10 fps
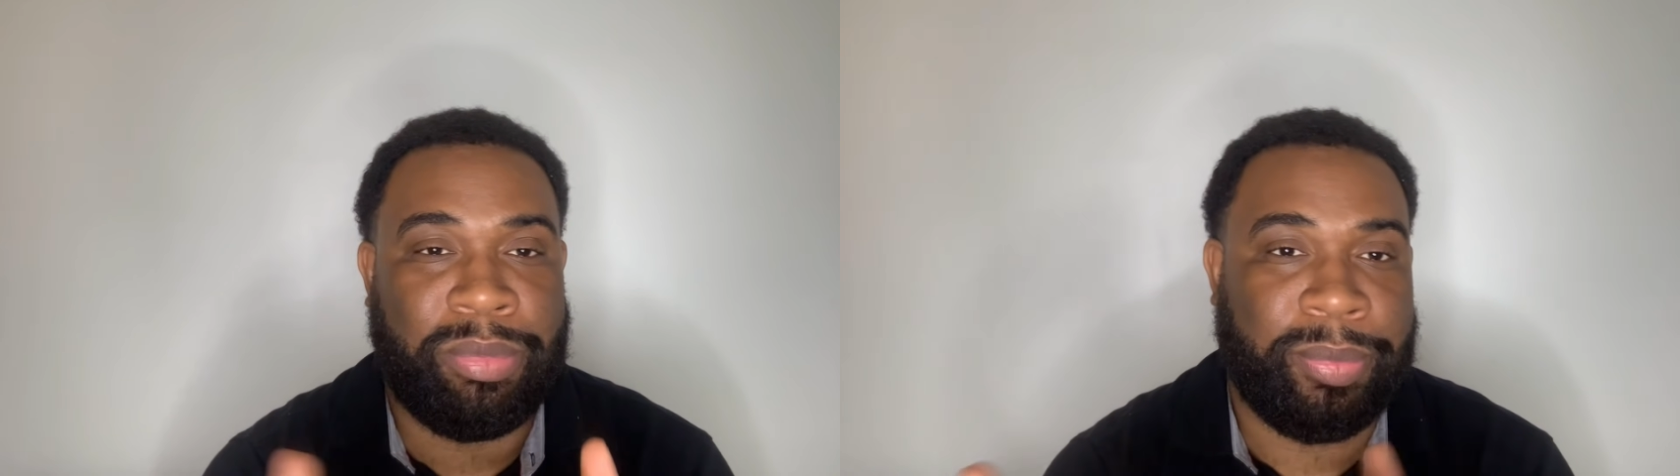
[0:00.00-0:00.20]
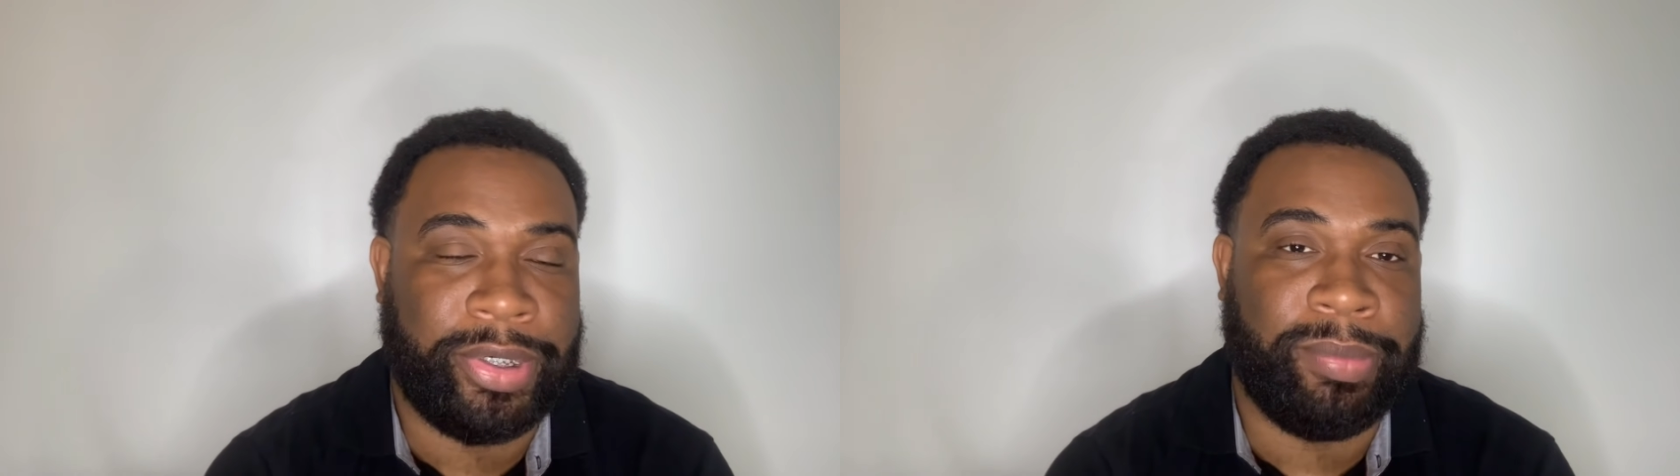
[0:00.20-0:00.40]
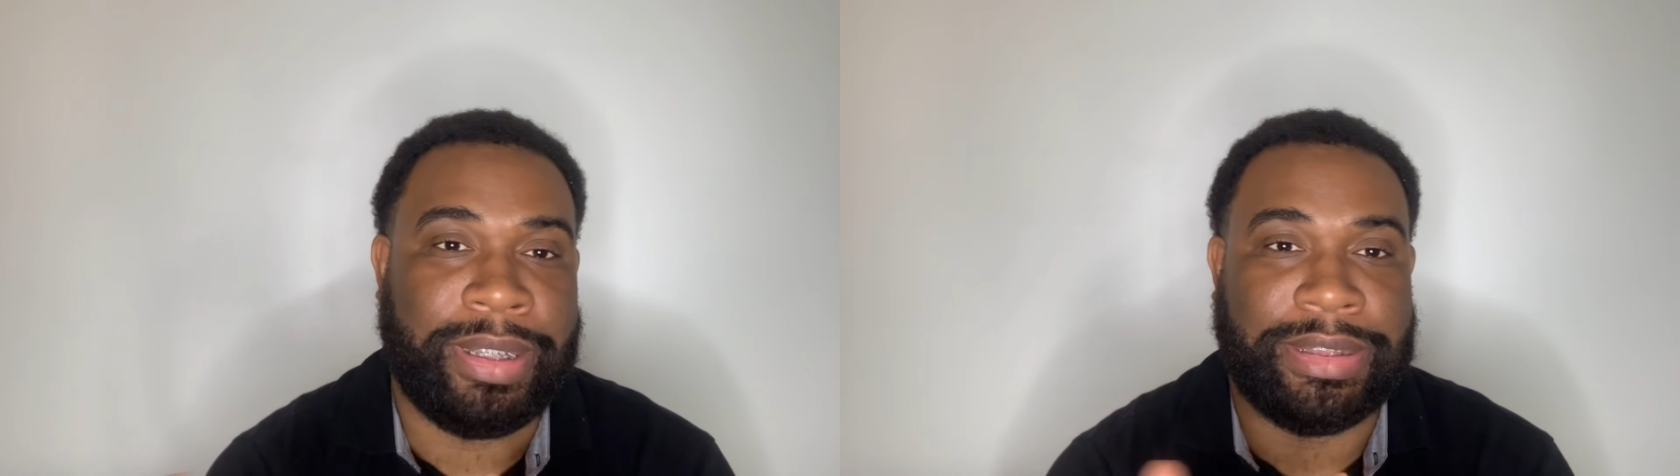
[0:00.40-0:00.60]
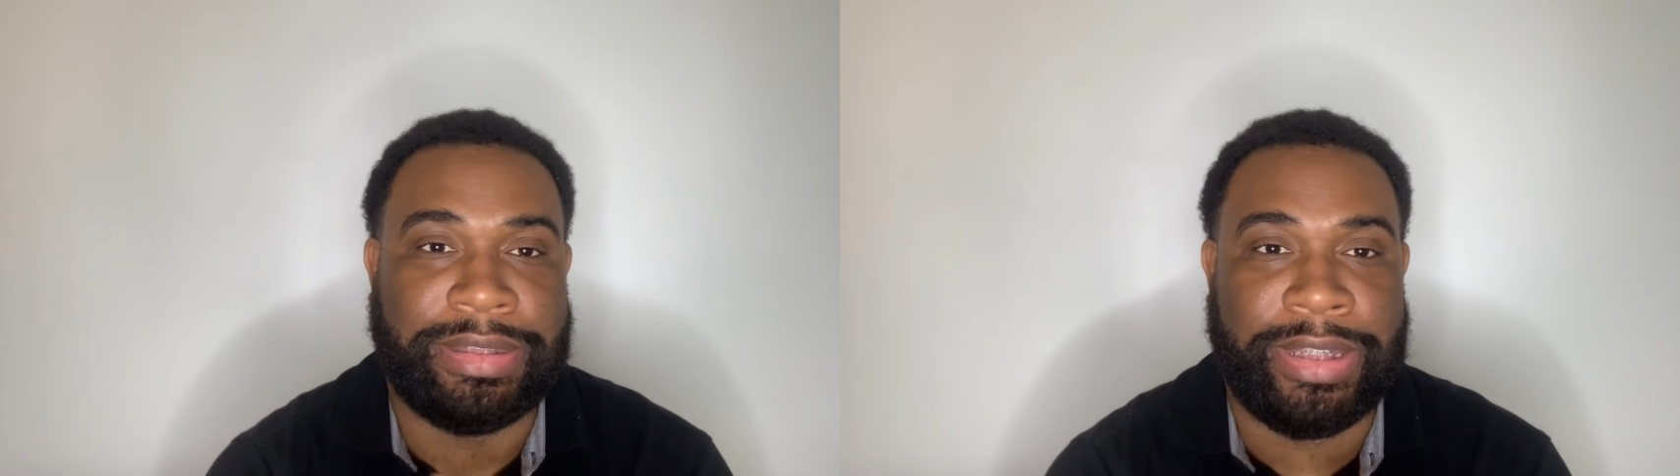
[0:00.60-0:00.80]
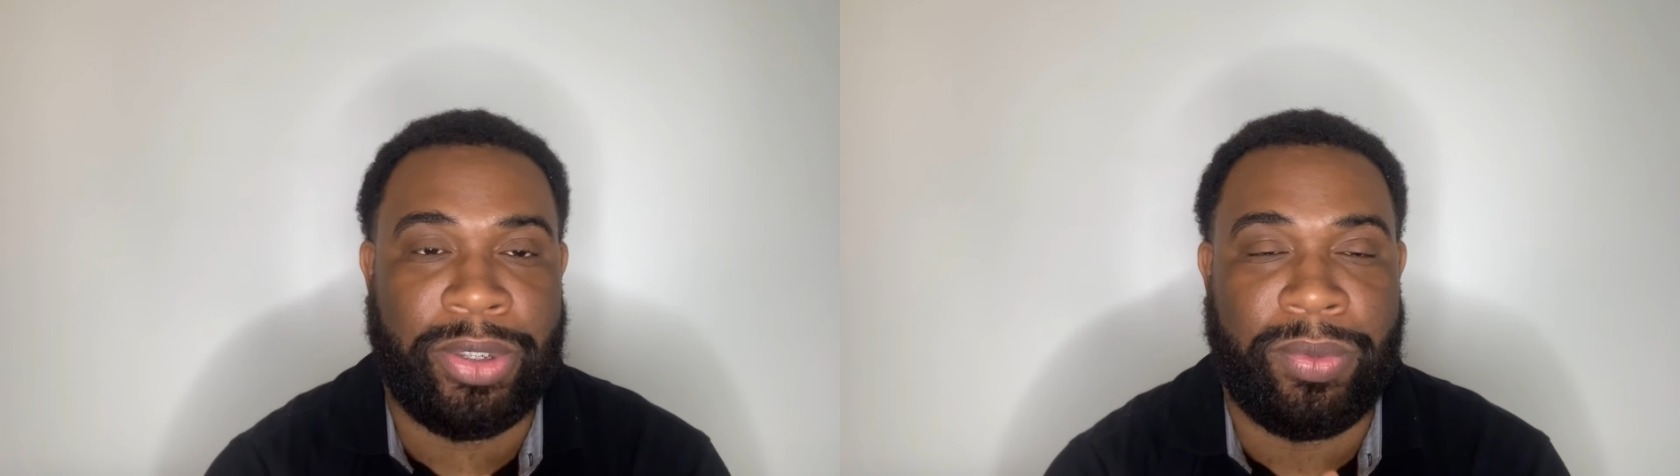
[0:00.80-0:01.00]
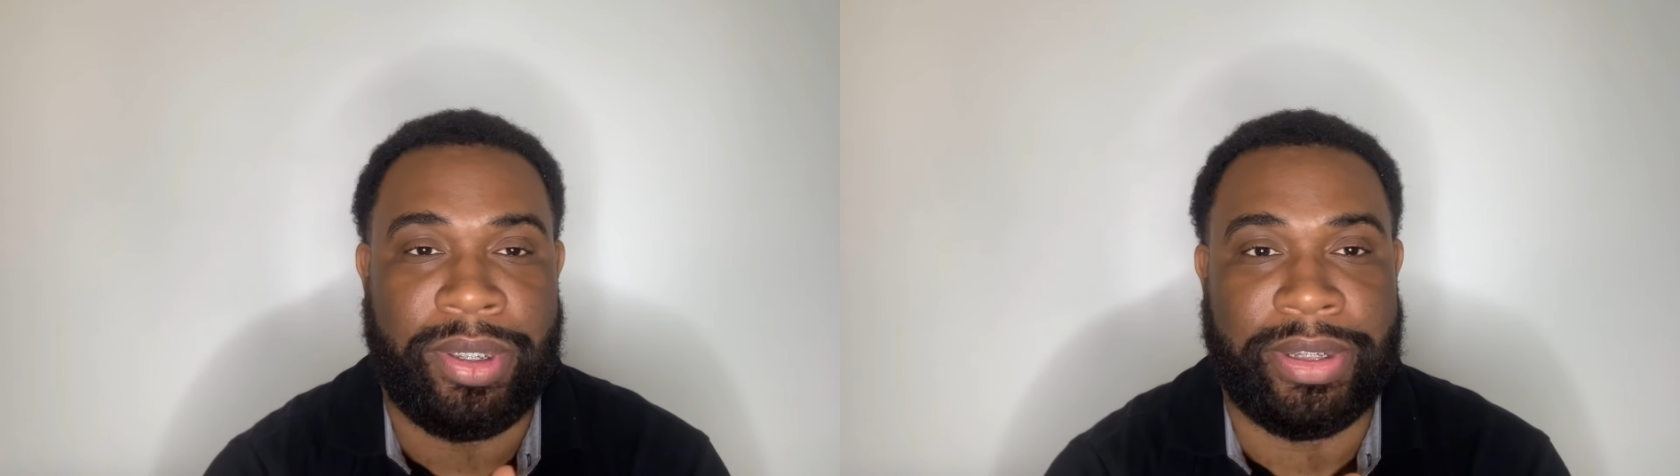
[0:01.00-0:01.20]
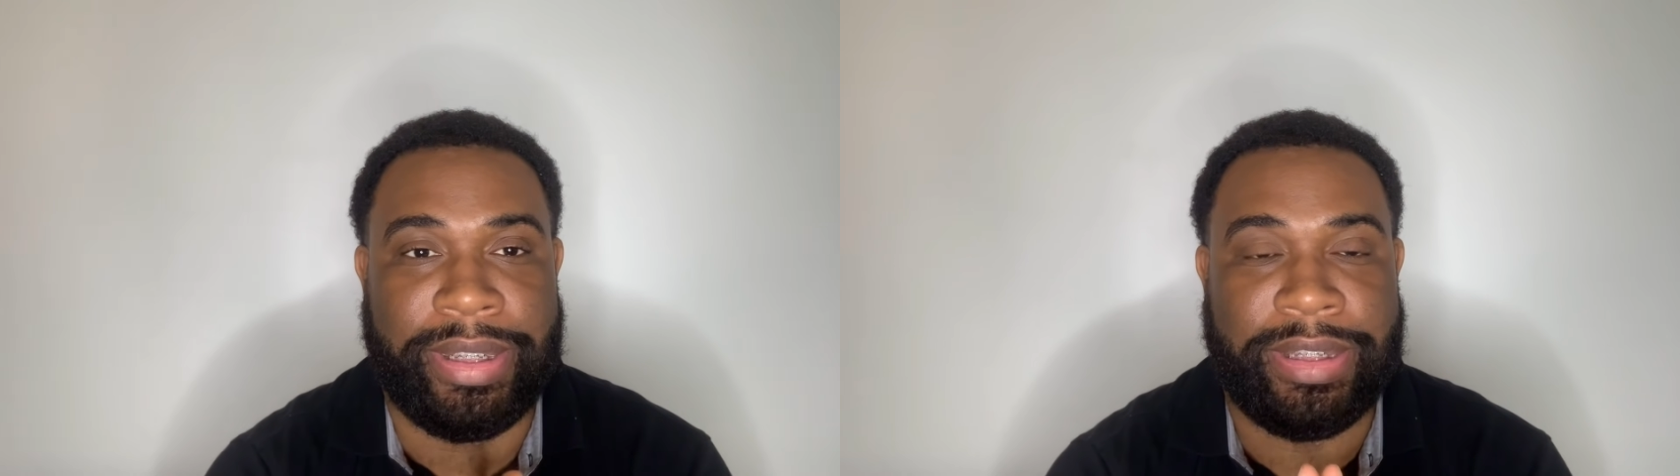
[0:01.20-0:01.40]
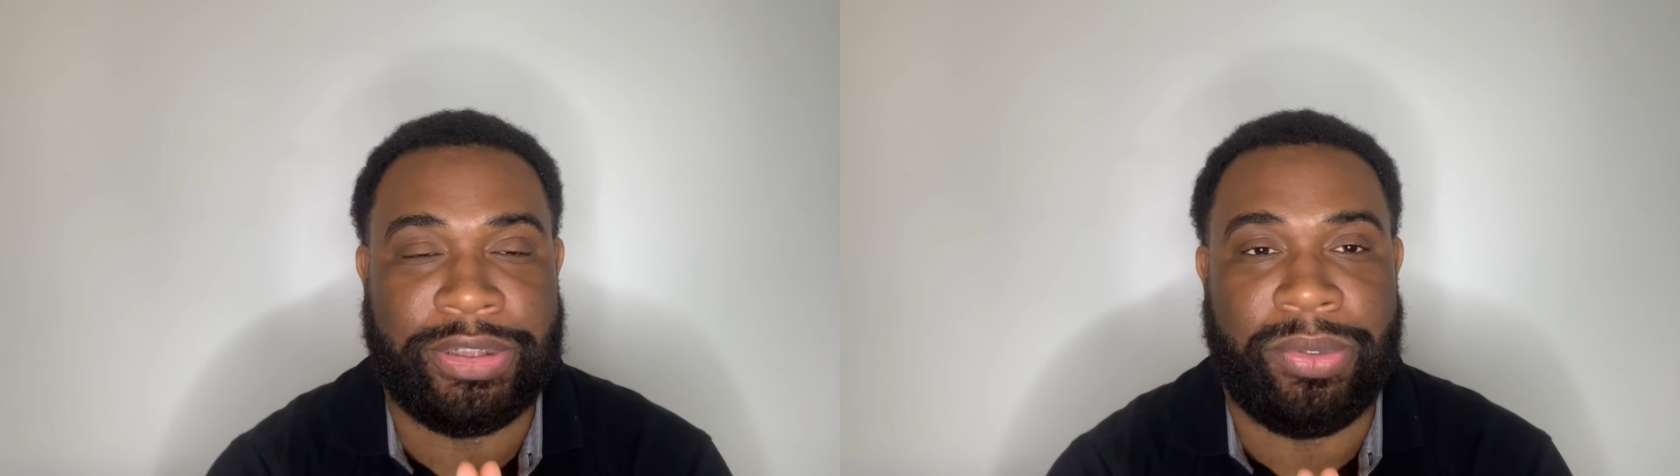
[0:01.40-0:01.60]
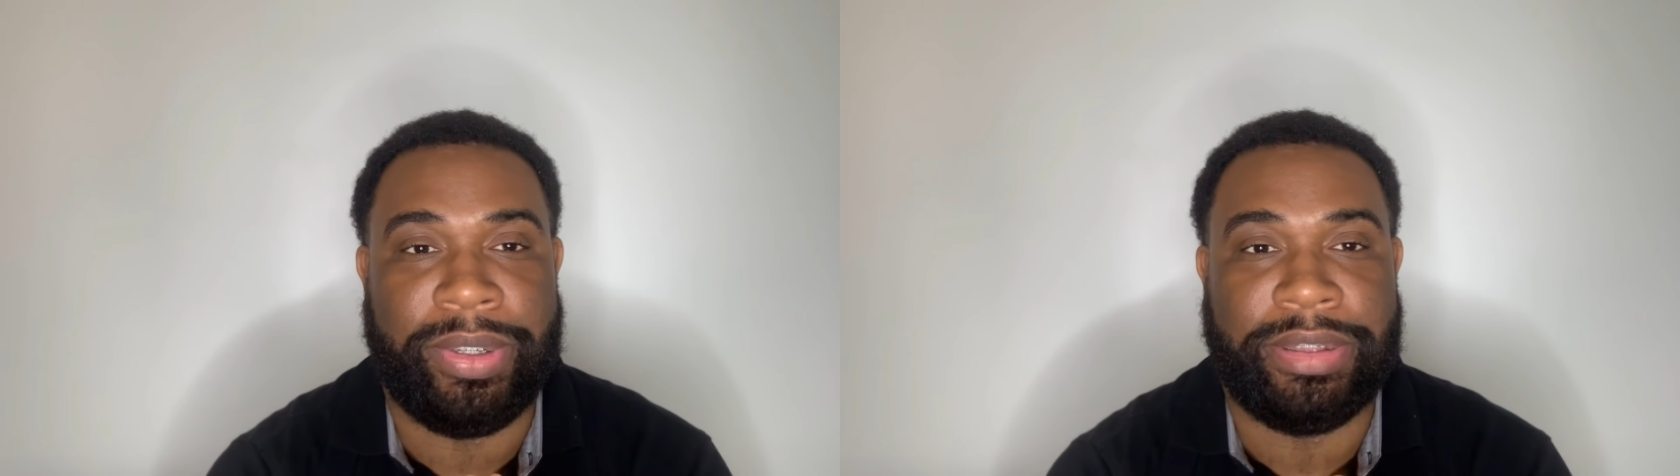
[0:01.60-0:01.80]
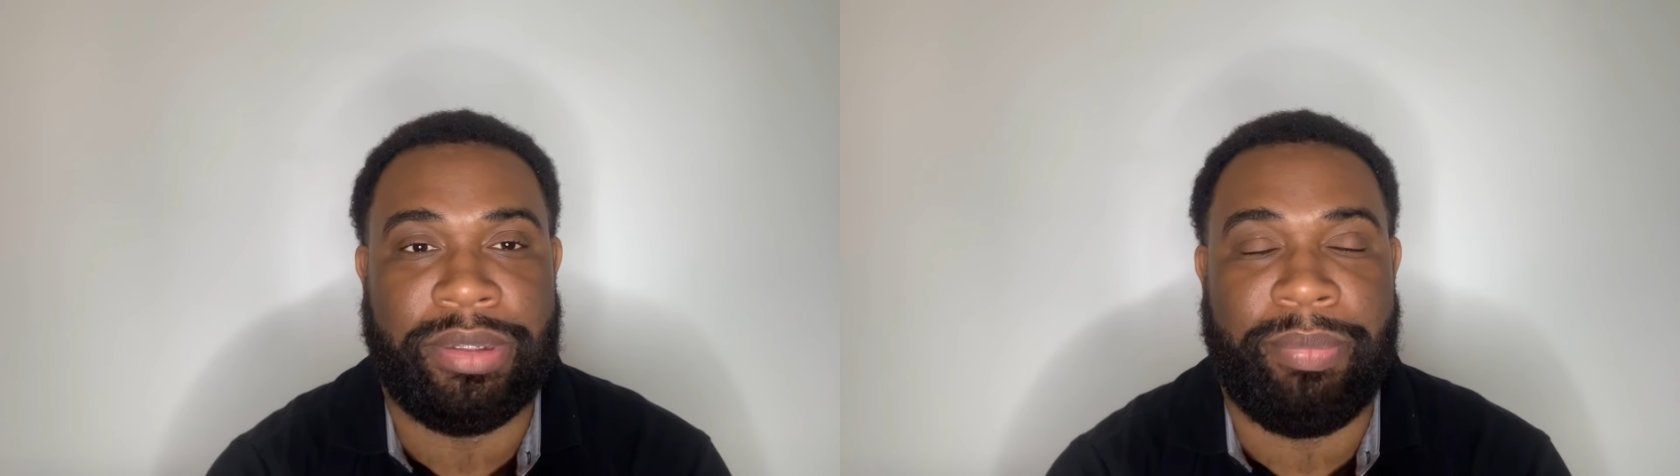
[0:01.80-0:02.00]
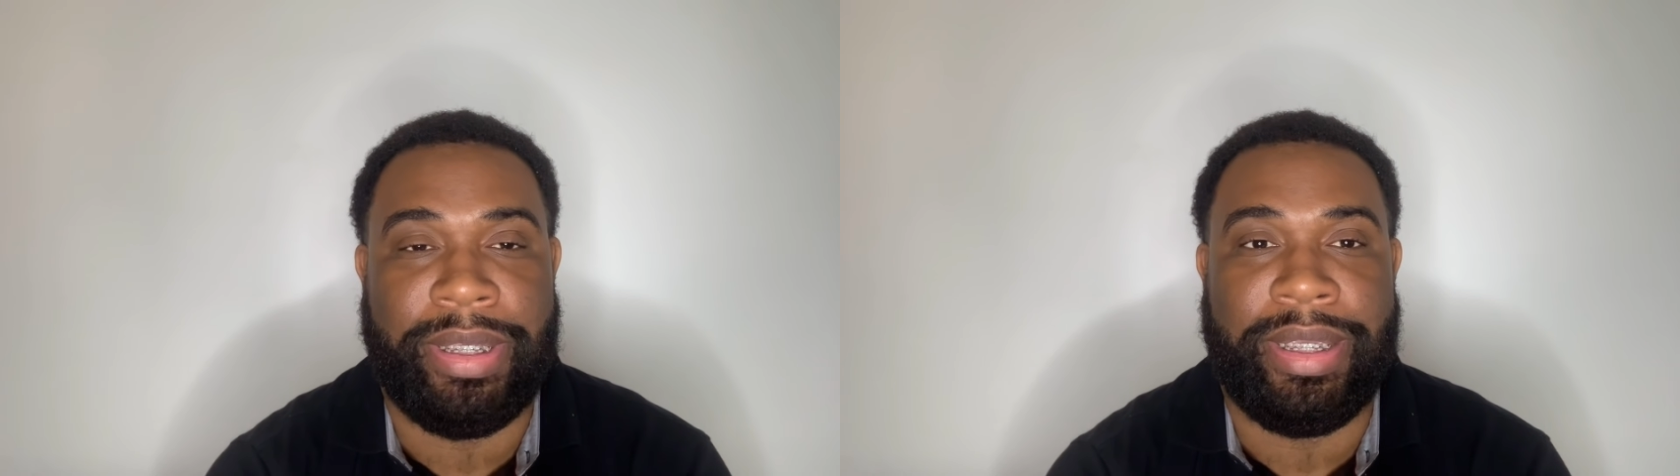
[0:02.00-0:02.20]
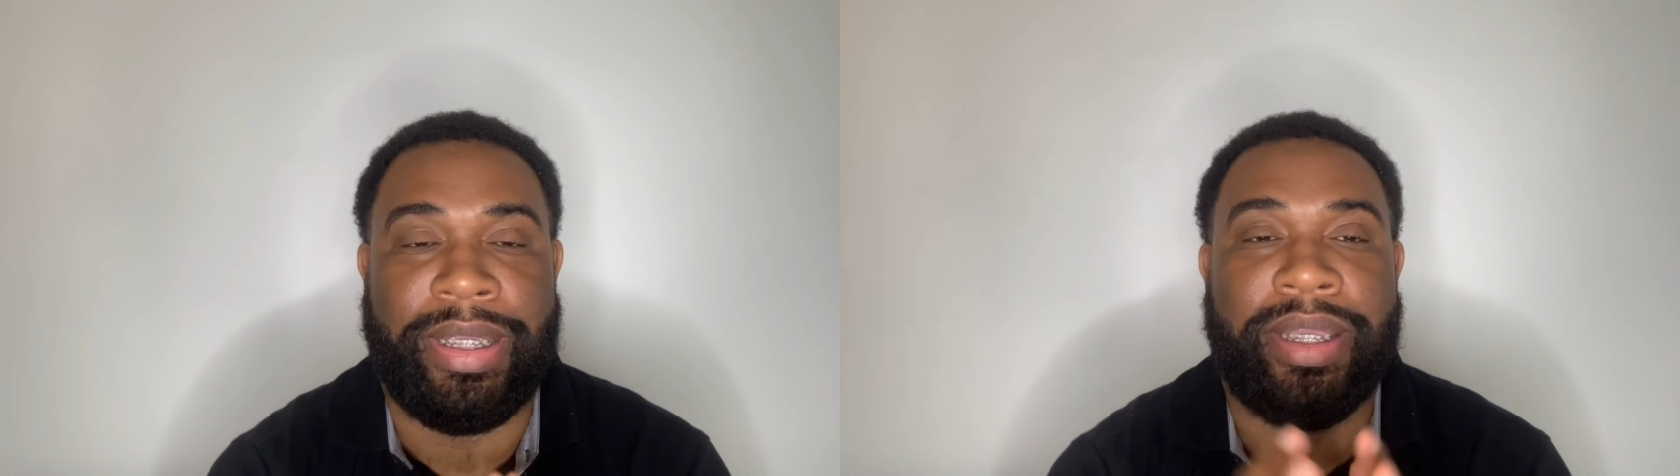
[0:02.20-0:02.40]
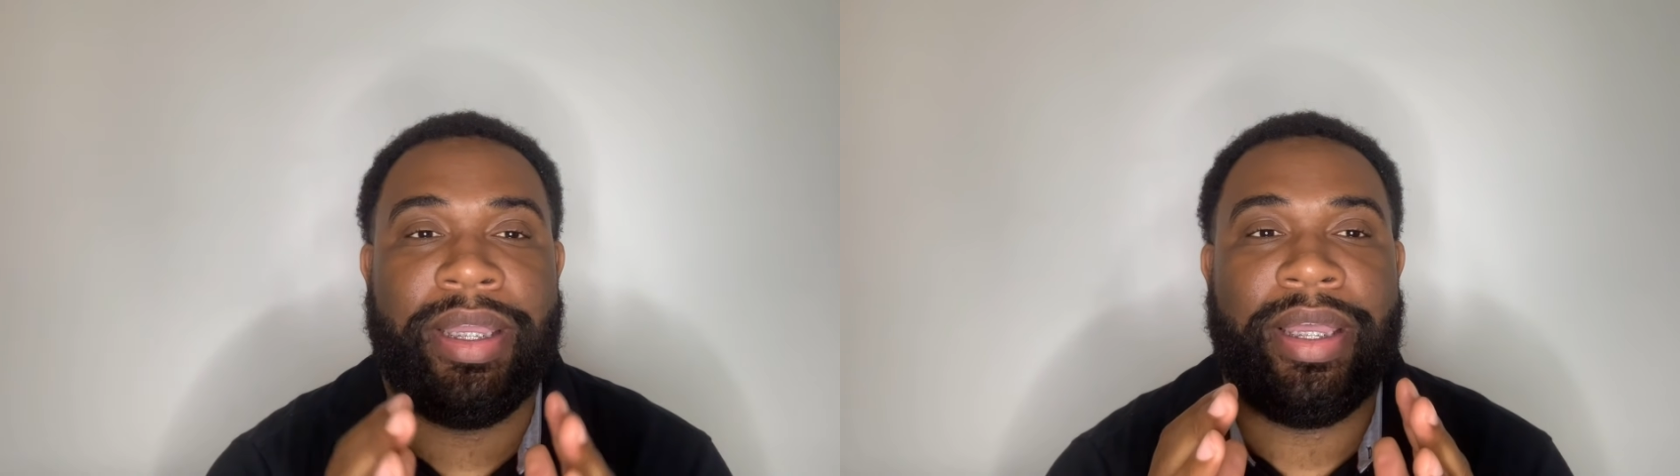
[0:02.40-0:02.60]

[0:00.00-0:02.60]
but pretty much a sell wall is going to be